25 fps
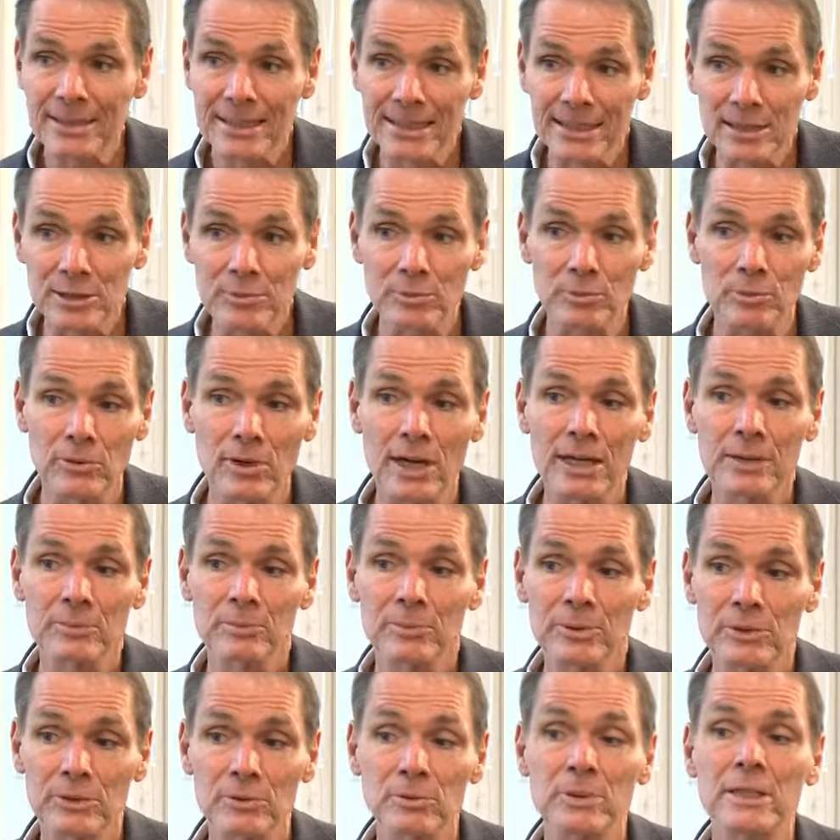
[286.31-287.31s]
that is brought
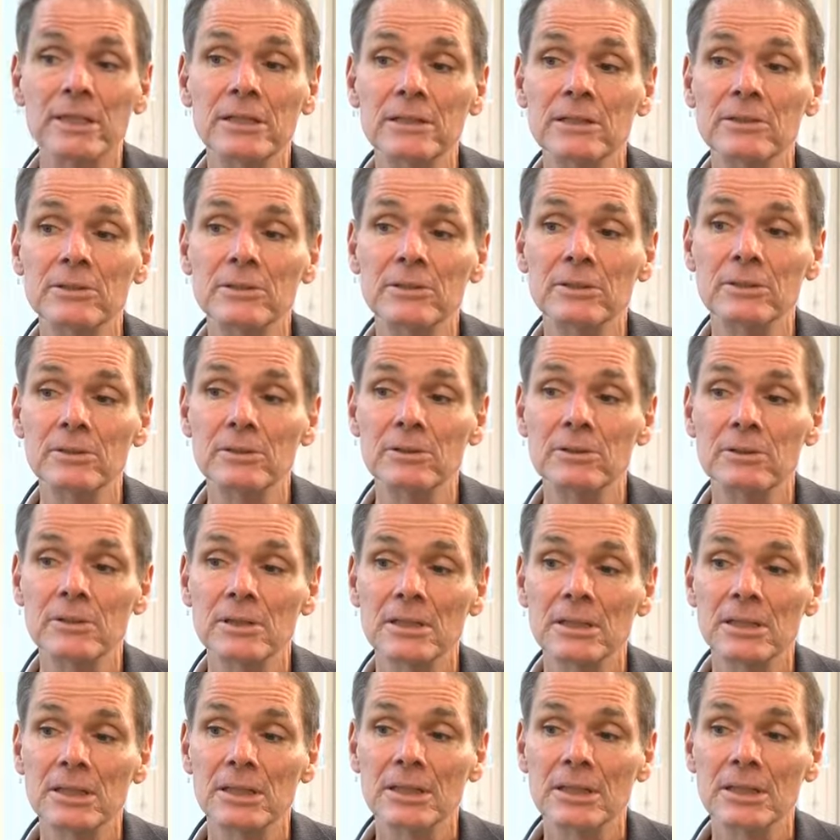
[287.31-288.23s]
between the two,